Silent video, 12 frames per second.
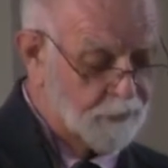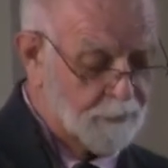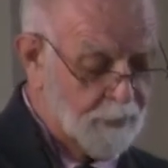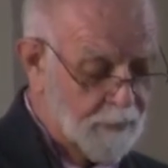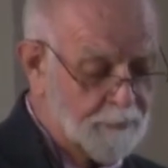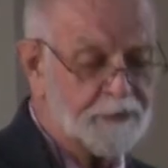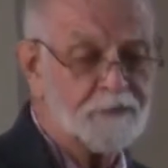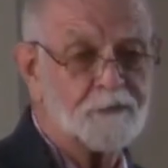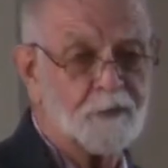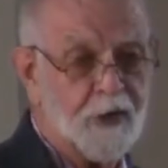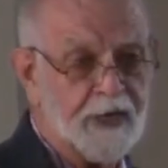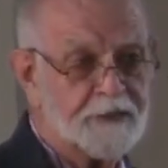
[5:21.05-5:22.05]
a moment
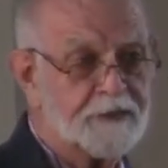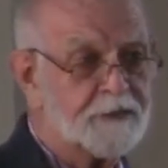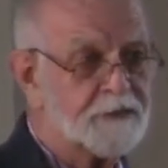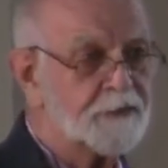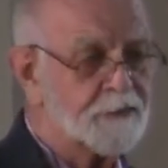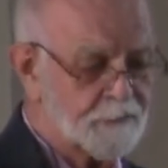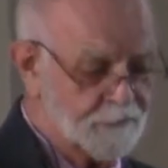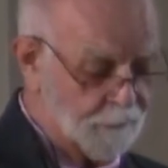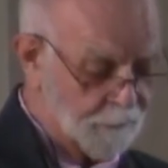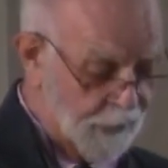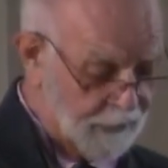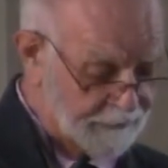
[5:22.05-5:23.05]
of grace
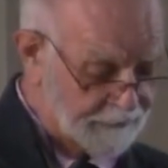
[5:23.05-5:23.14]
for all